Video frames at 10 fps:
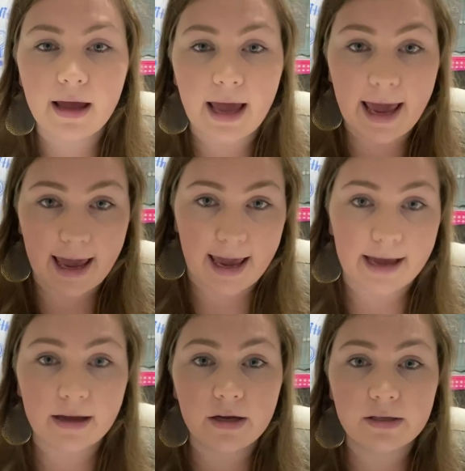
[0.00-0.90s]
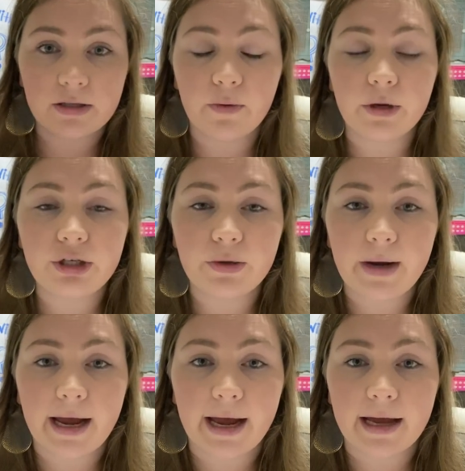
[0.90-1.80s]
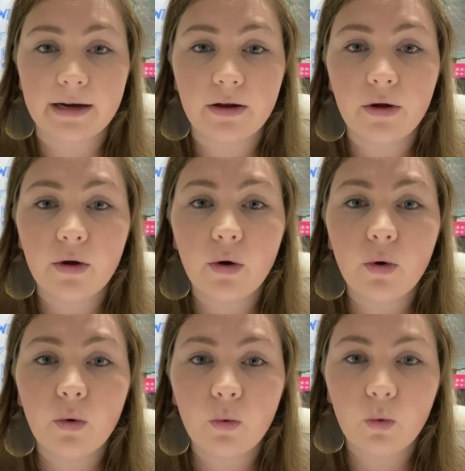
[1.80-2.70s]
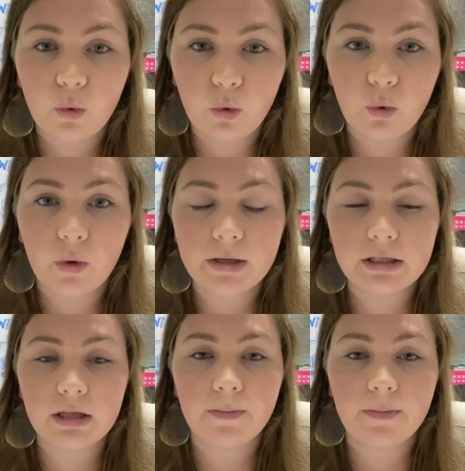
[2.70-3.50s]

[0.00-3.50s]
A. So I want you to add woo to the